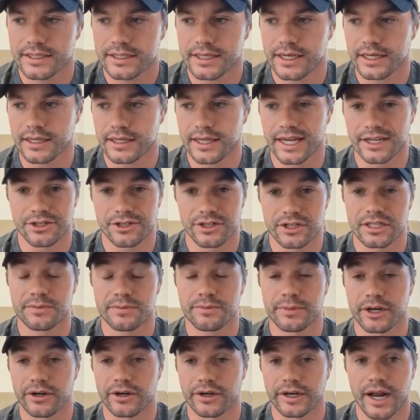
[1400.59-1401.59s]
And that's just
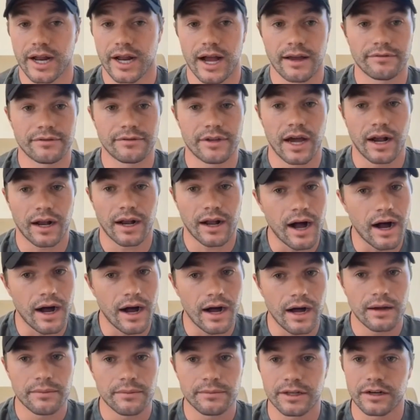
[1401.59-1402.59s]

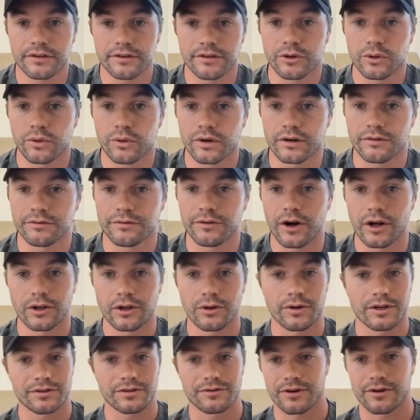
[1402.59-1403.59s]
spiritedhive.com. And if you want to
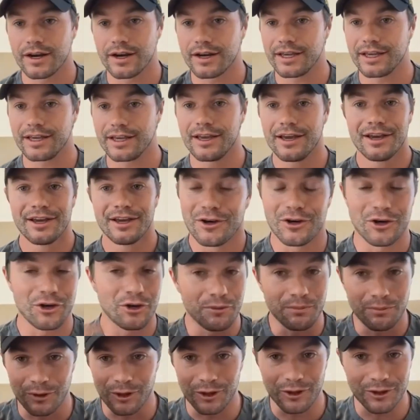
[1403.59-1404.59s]
follow us for any
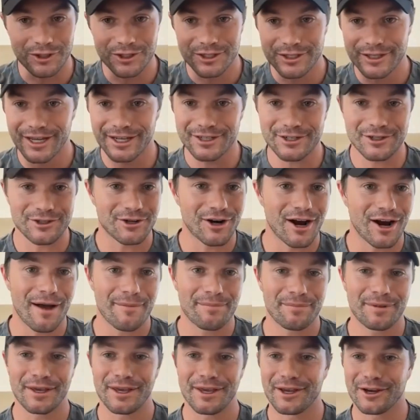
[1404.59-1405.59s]
new merch that's
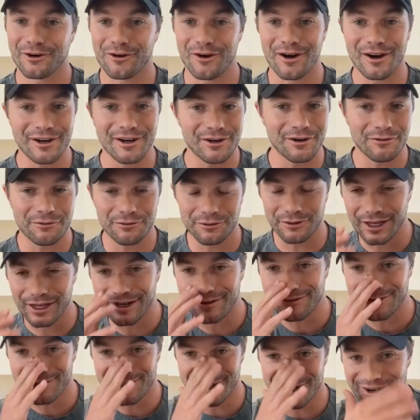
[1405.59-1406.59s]
dropping or any new
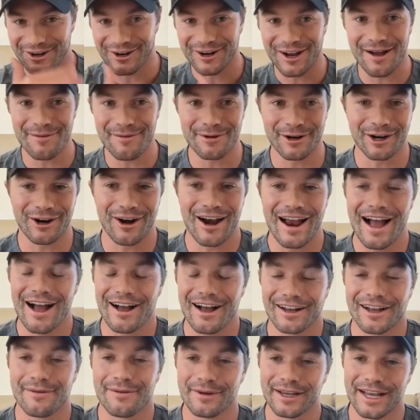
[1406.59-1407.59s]
flavors that are coming
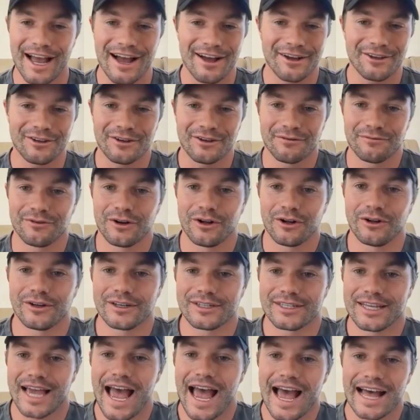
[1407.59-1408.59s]
out, you can follow
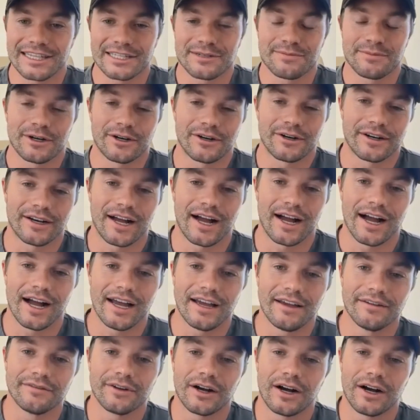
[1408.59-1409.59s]
us at Spirited
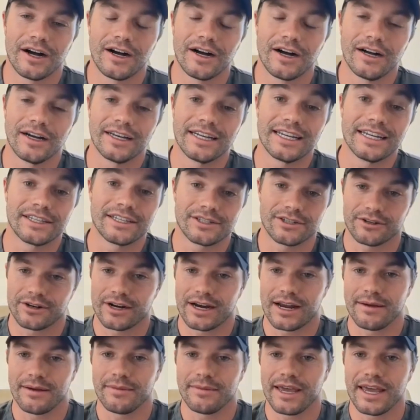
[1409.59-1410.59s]
Hive on
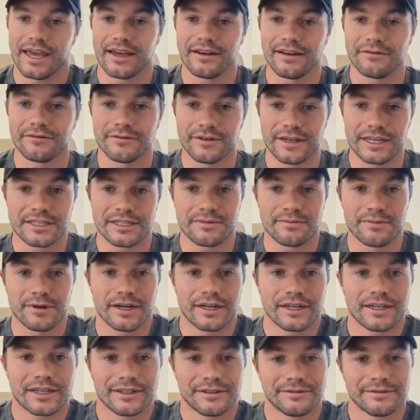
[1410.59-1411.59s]
Instagram and Facebook.